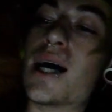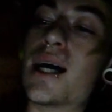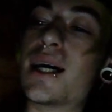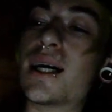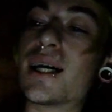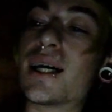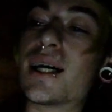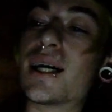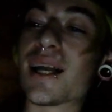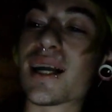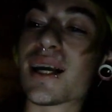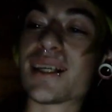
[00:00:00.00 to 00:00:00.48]

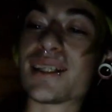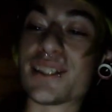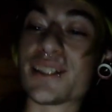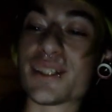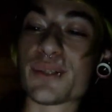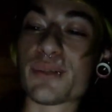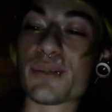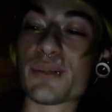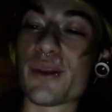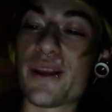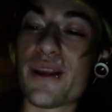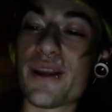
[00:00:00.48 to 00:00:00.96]
Like, I just
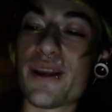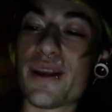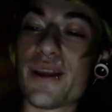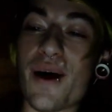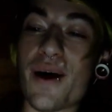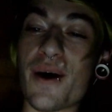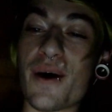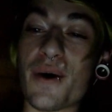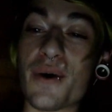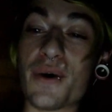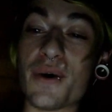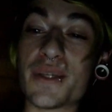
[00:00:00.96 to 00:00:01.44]
want to know. I
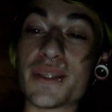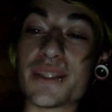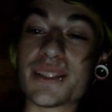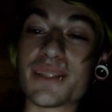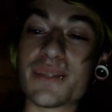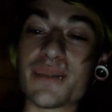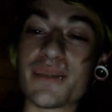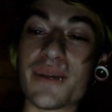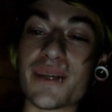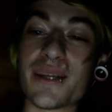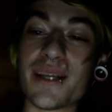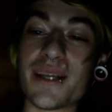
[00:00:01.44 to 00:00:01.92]
honestly
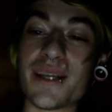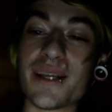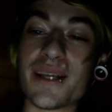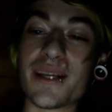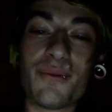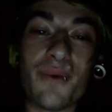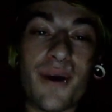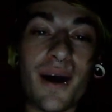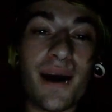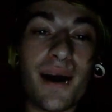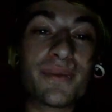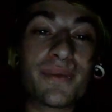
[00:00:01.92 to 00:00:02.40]
want to know.
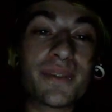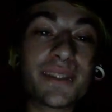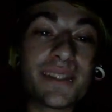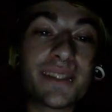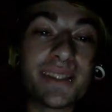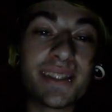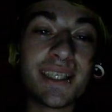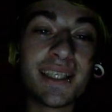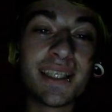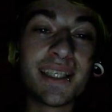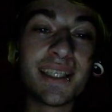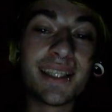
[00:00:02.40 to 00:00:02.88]
Why would you
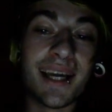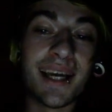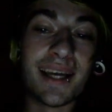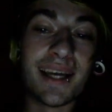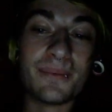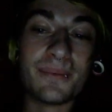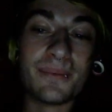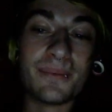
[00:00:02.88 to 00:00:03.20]
think that?